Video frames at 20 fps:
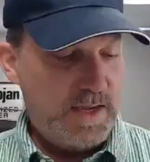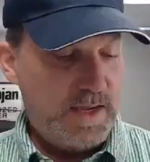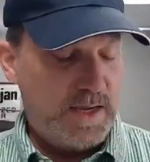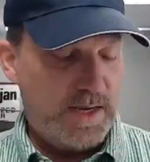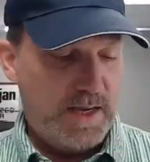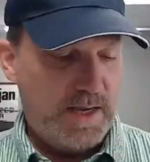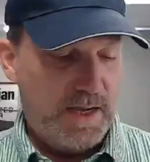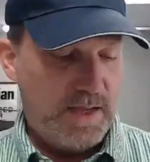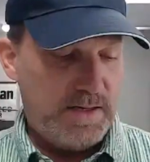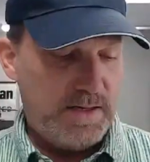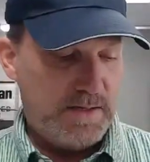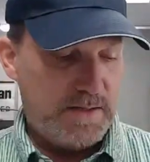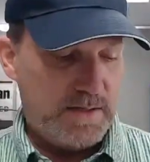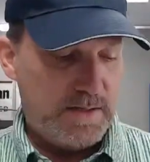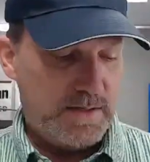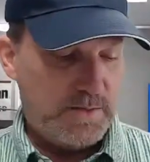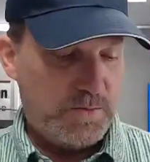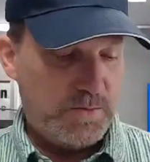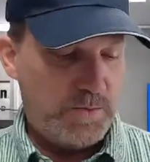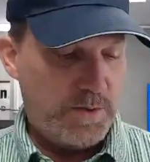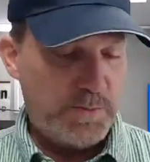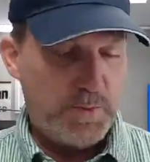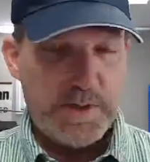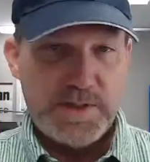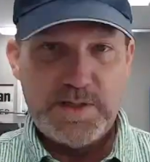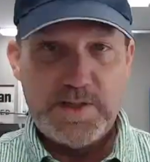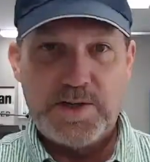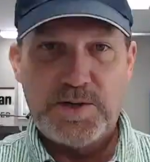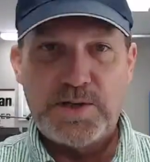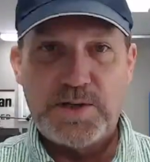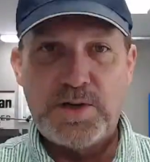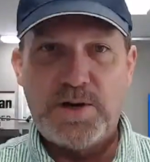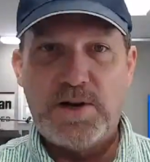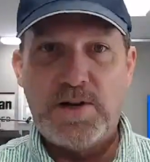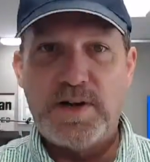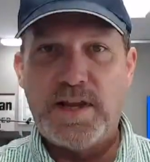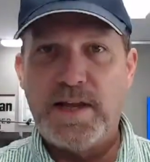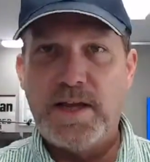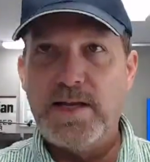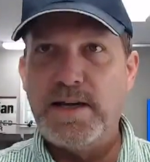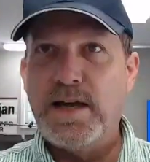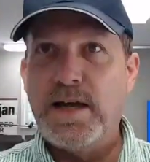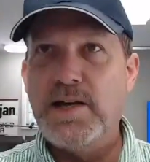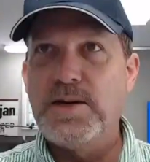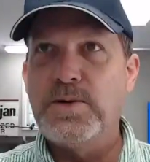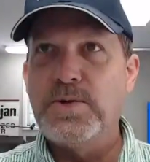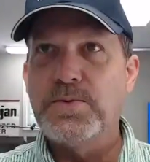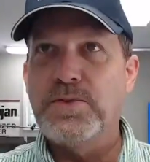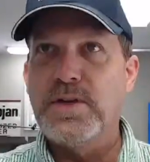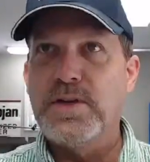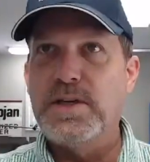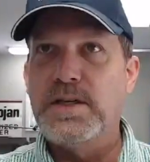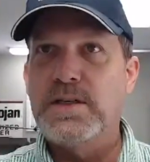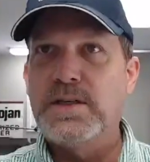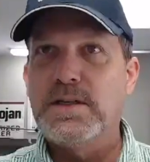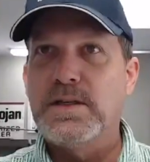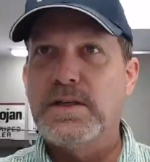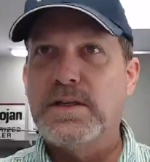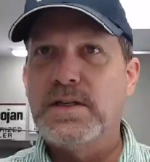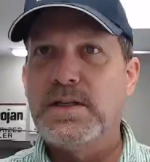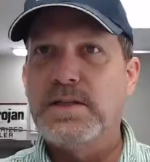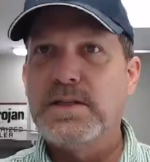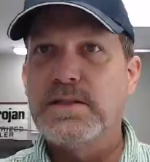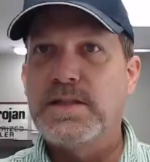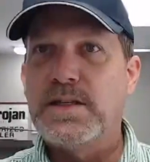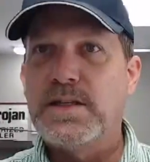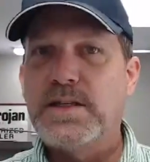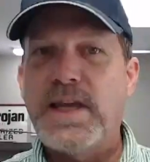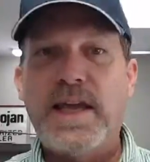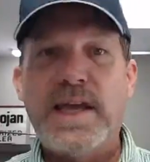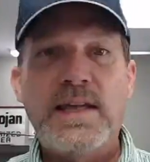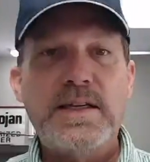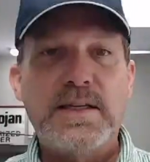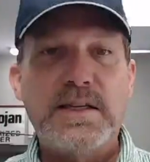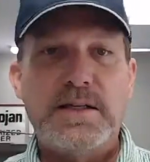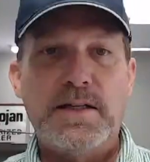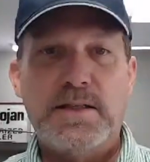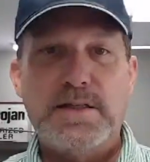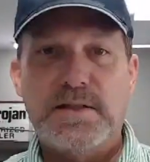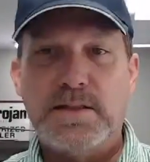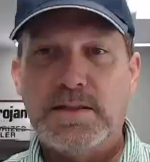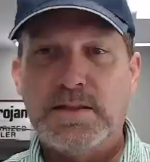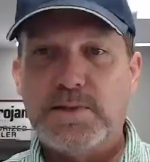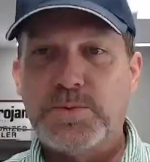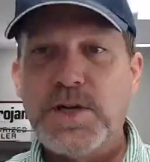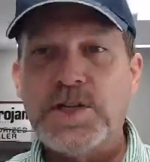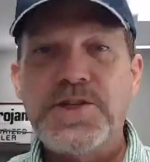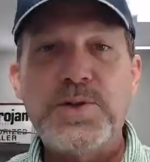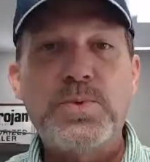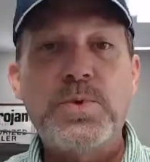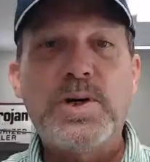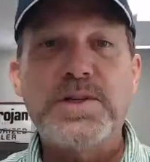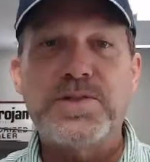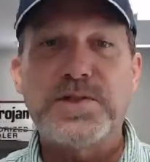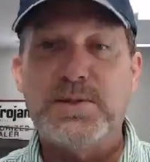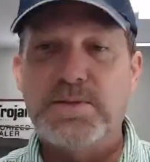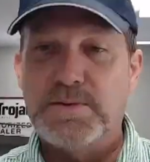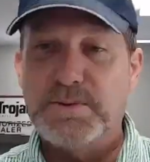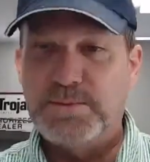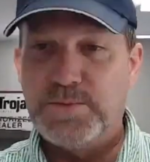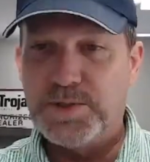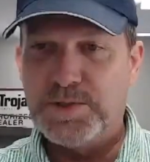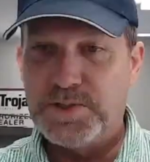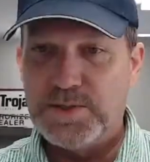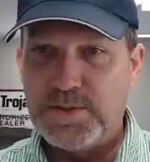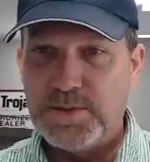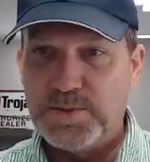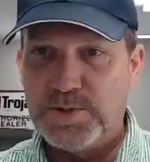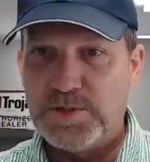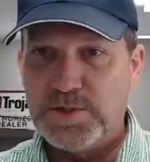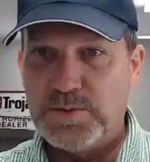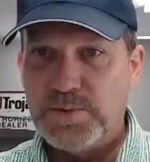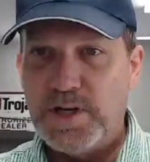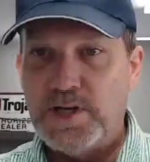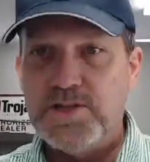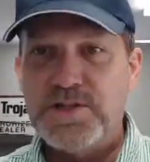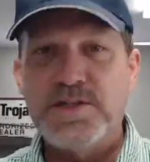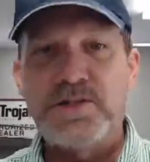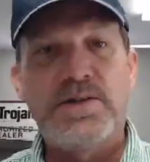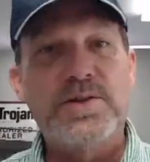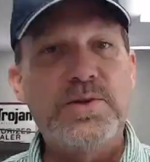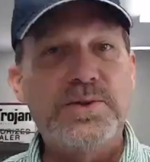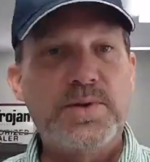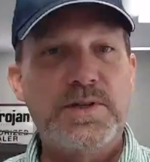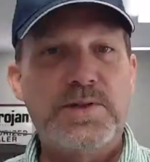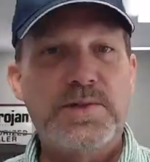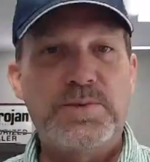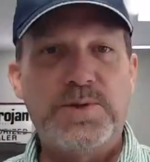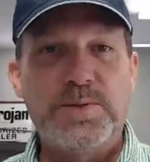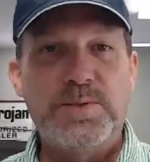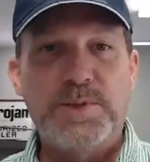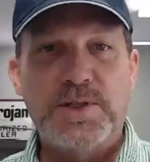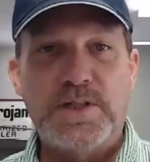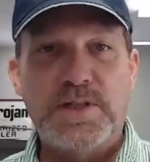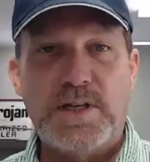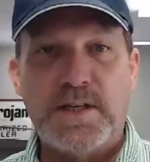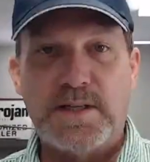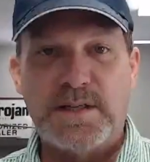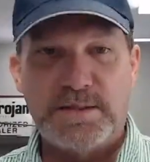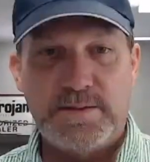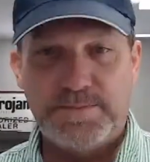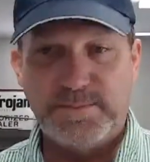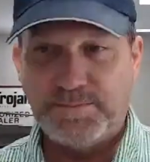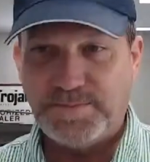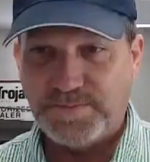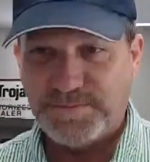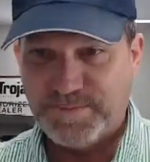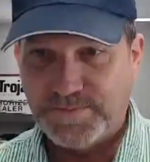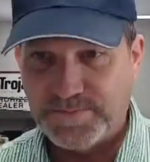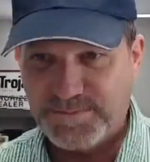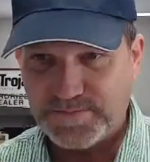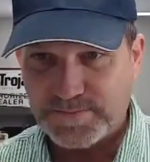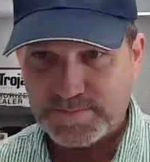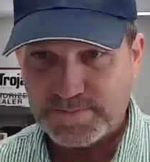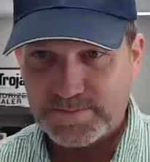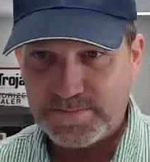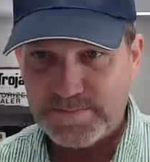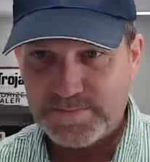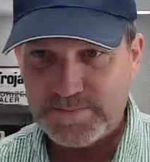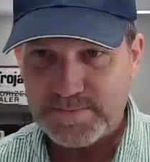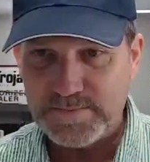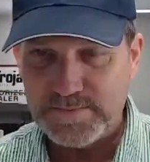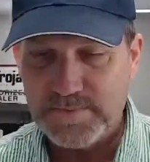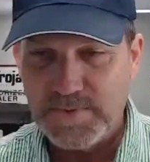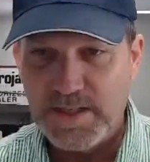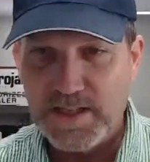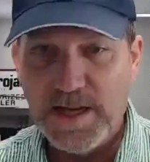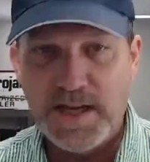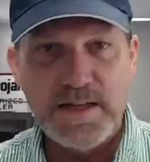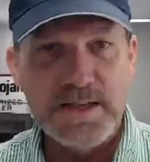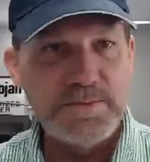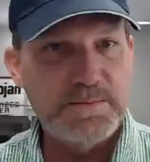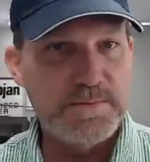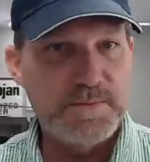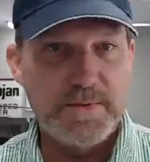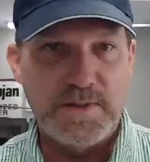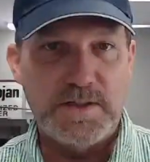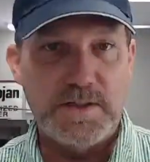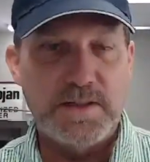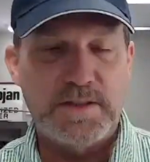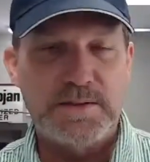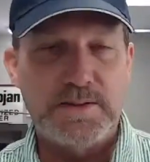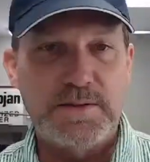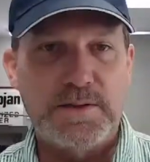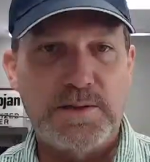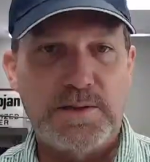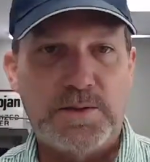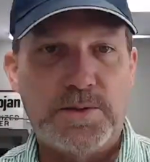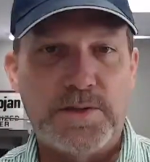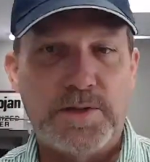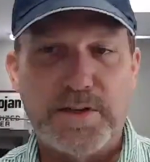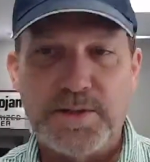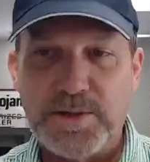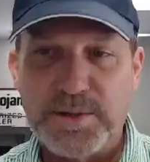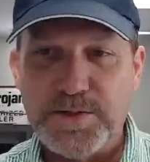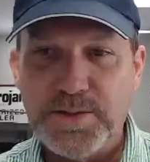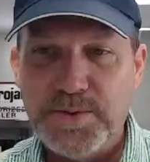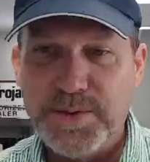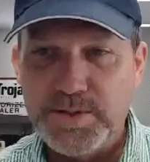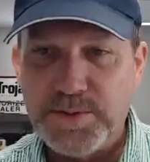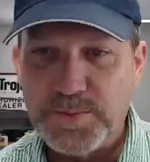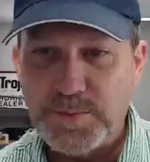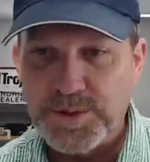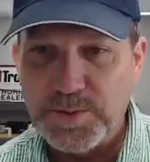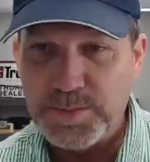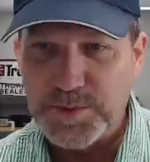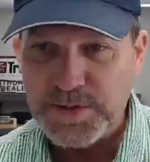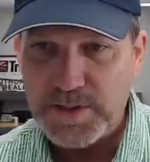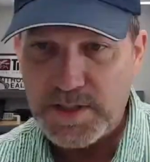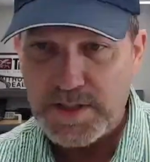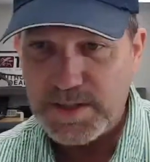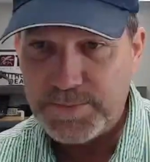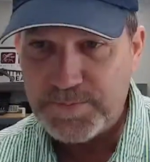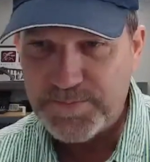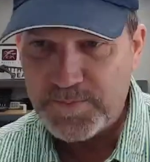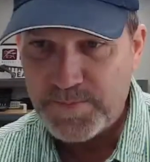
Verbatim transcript: And uh, when we did our cart, and I don't think uh, Candy, uh, Reggie Watson was in the room. Reggie, are you in the room today? And uh, Lauren, are you in the room today?